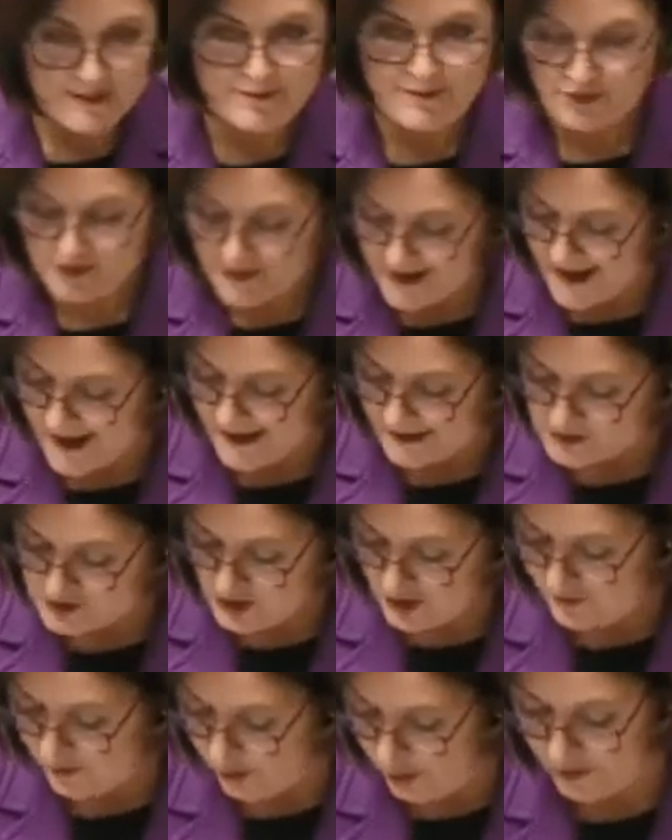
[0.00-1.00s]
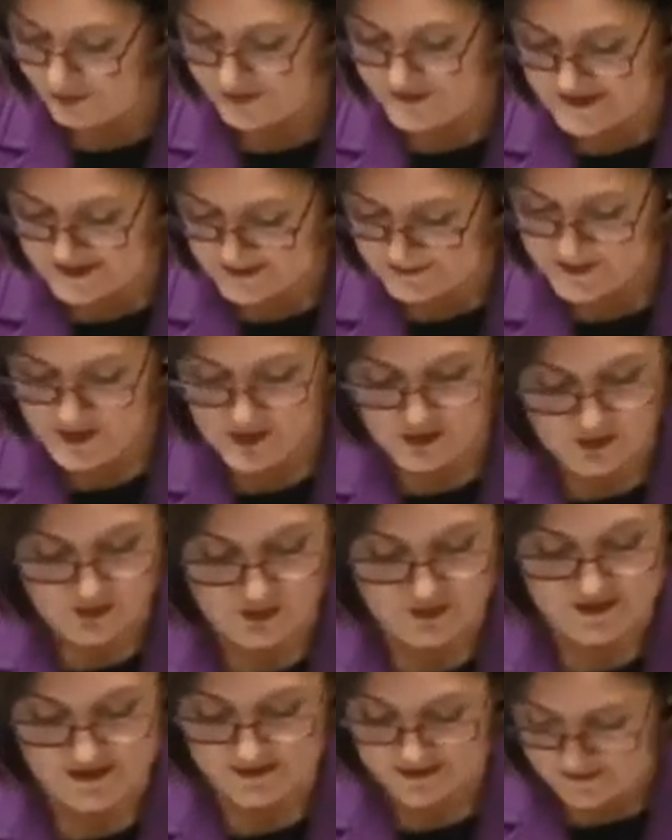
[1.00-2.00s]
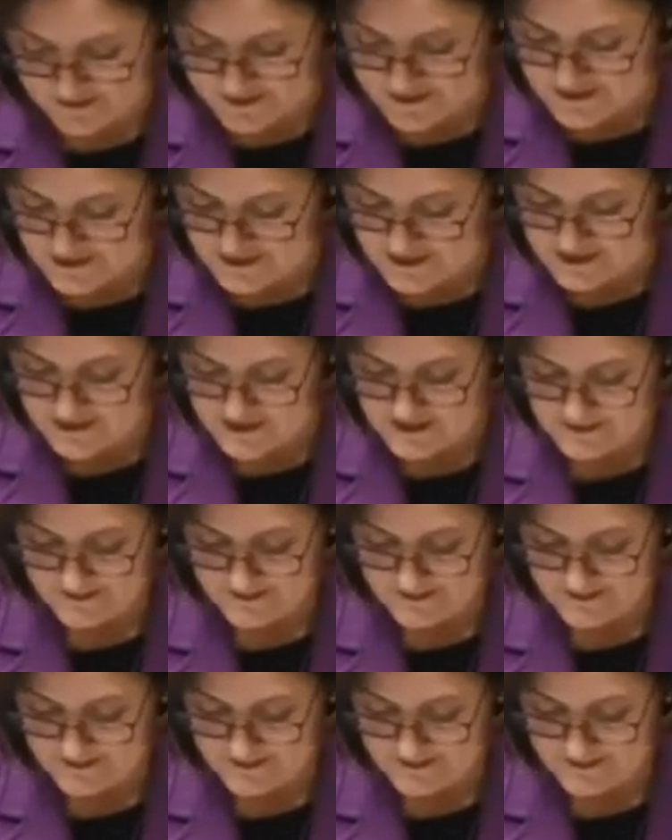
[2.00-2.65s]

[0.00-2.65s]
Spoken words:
proud of what this bill delivers.